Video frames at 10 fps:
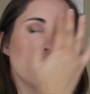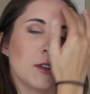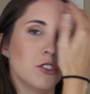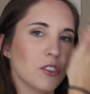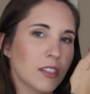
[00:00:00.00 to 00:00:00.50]

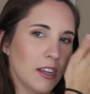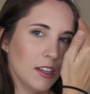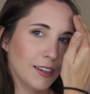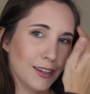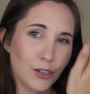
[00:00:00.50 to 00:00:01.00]
but just kind
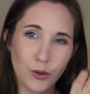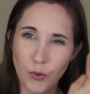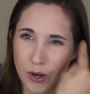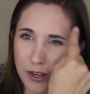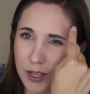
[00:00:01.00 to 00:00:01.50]
of like
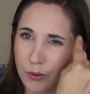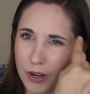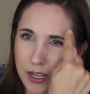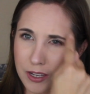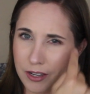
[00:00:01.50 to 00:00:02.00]
ignore like
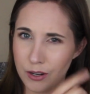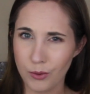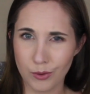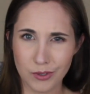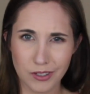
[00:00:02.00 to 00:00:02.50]
right here
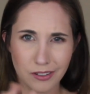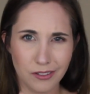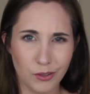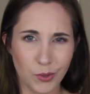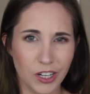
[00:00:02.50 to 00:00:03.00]
where it's looking
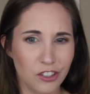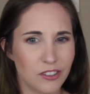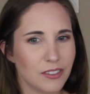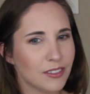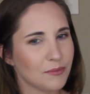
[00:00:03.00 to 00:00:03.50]
all weird,
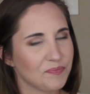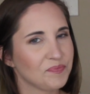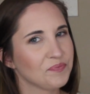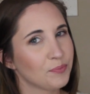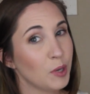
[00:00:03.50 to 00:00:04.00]
just
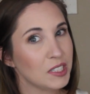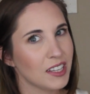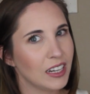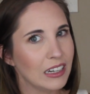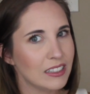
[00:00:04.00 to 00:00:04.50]

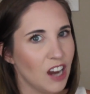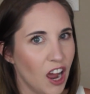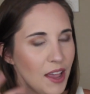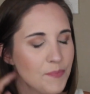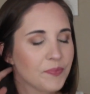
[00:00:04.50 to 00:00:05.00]
pretend that it's
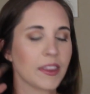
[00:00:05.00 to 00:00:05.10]
not.